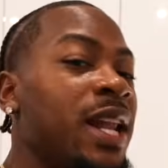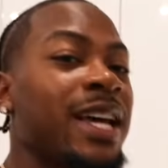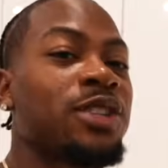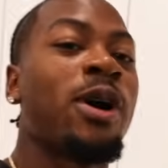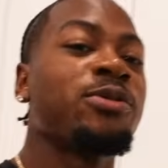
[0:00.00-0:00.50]

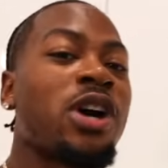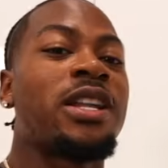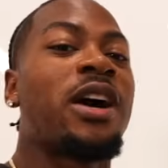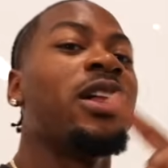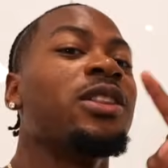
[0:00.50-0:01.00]
that's why I'm trying
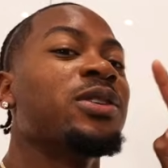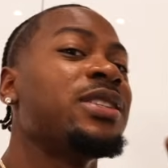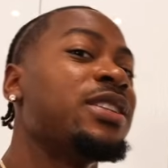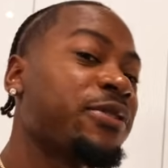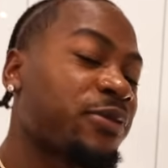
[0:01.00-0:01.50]
out a little
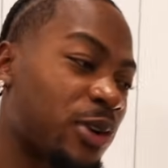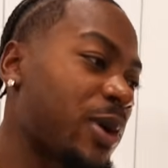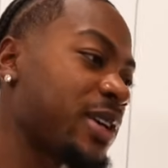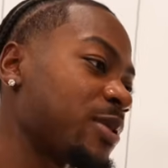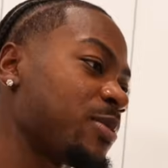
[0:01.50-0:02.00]
different
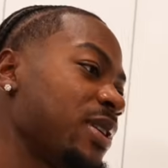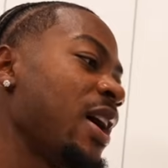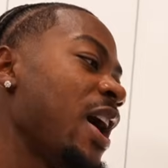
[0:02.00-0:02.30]
recipe,